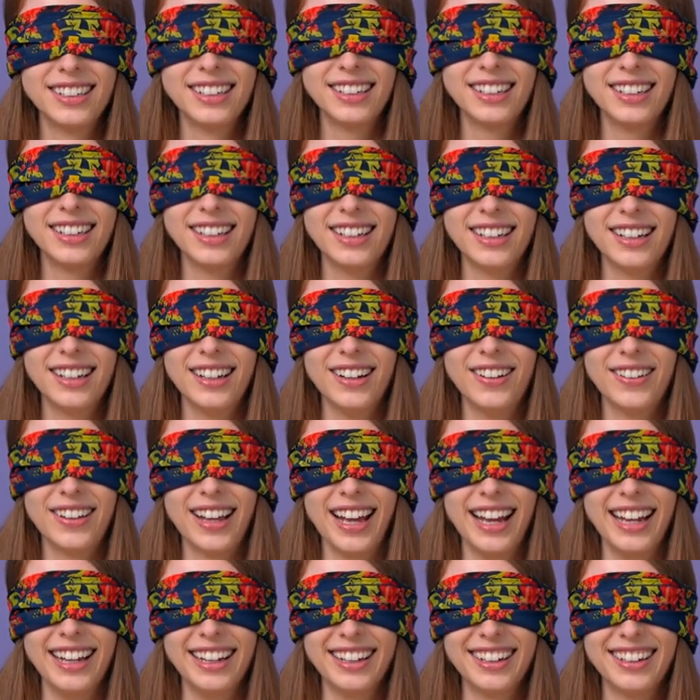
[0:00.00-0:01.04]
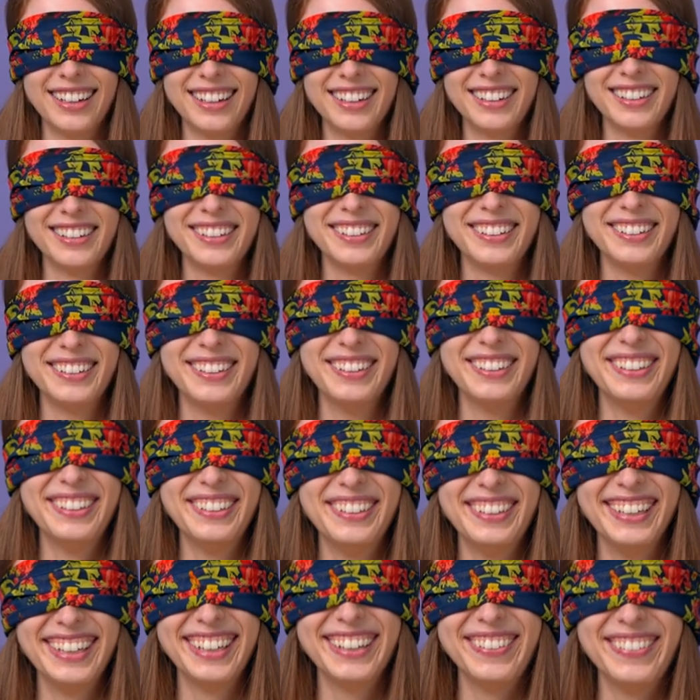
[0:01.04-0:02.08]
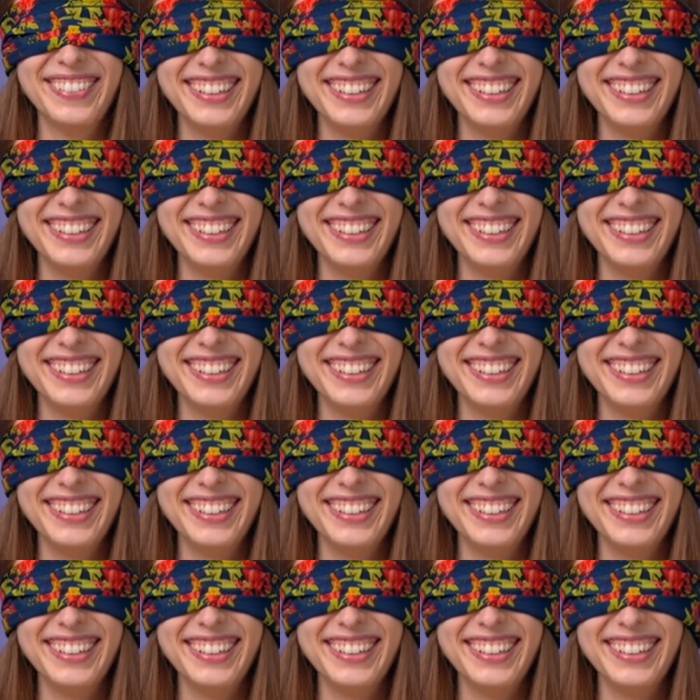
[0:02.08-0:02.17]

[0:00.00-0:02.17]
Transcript: Mm-hmm. Okay. Oh, I don't